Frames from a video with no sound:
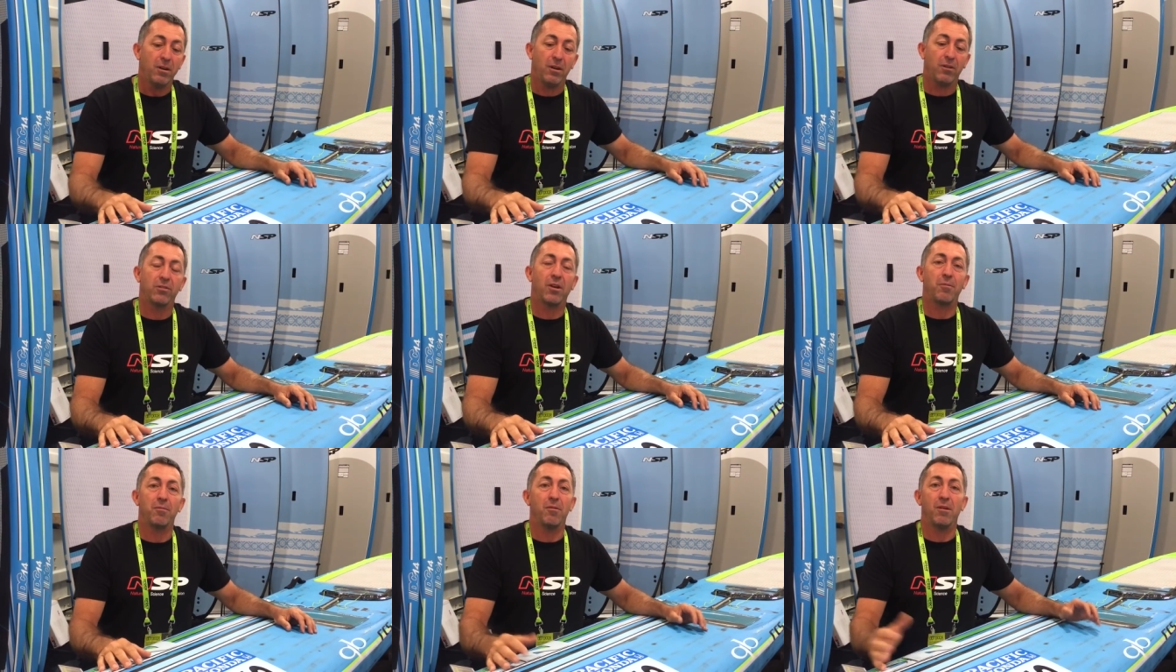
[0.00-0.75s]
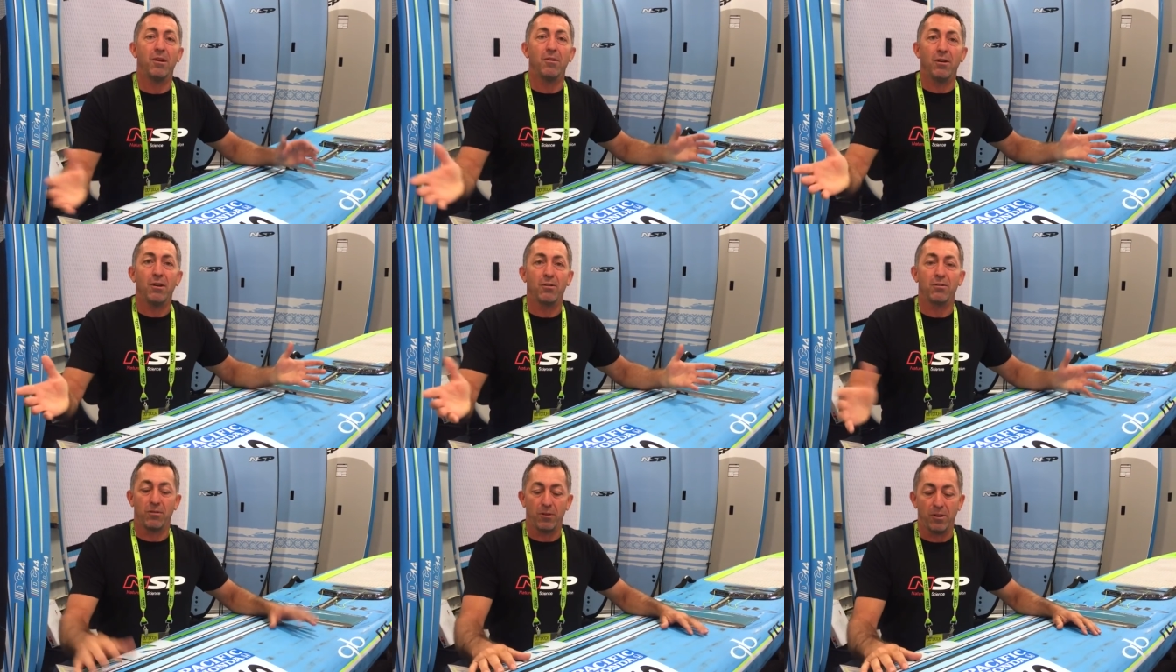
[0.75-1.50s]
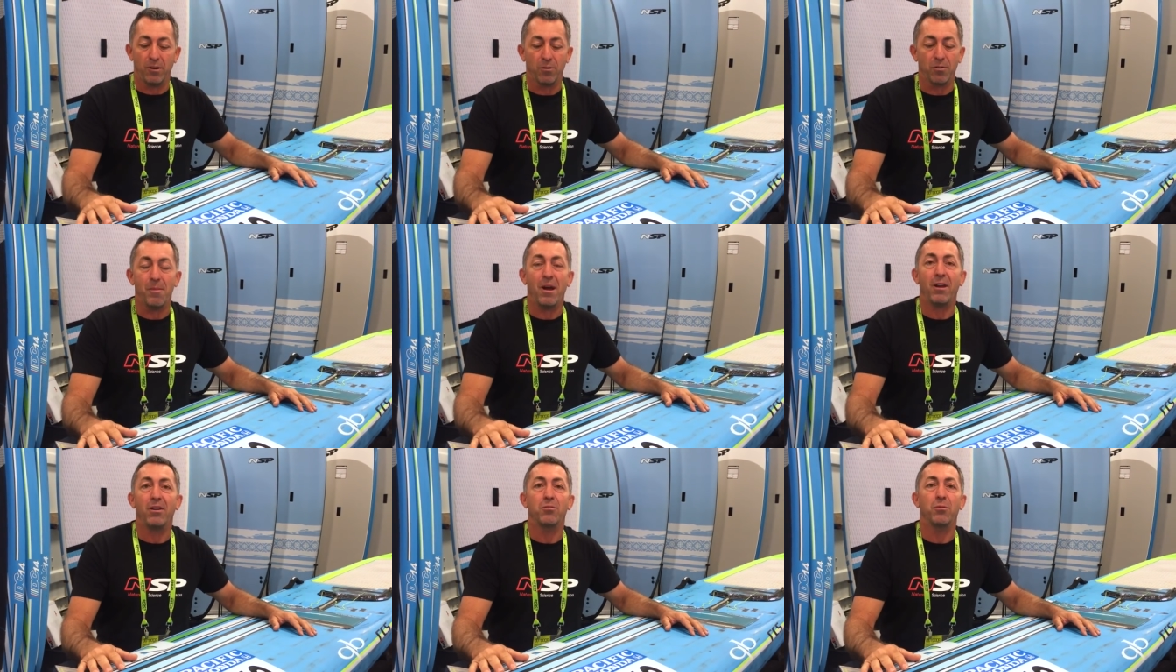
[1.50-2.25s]
it was, at, it was was
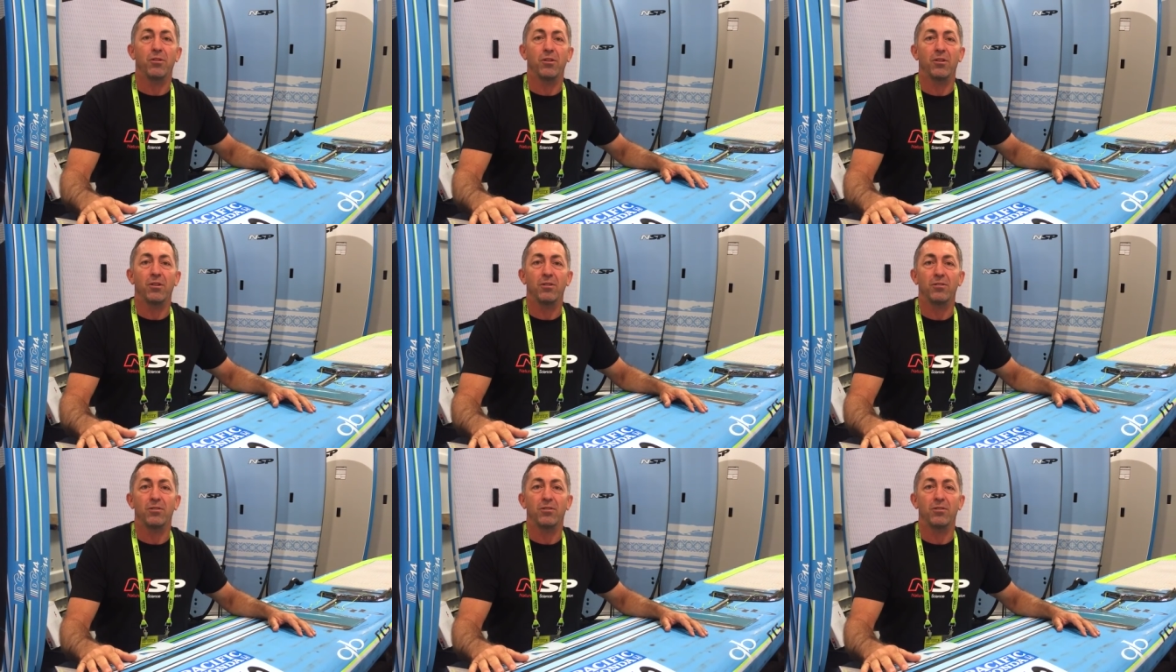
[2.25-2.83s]
amazed with the